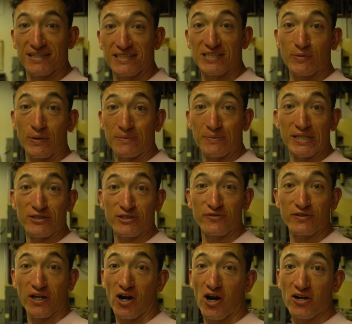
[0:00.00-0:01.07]
This is what I'm going to use
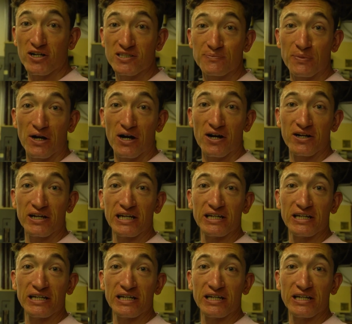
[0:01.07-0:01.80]
for the harness bar.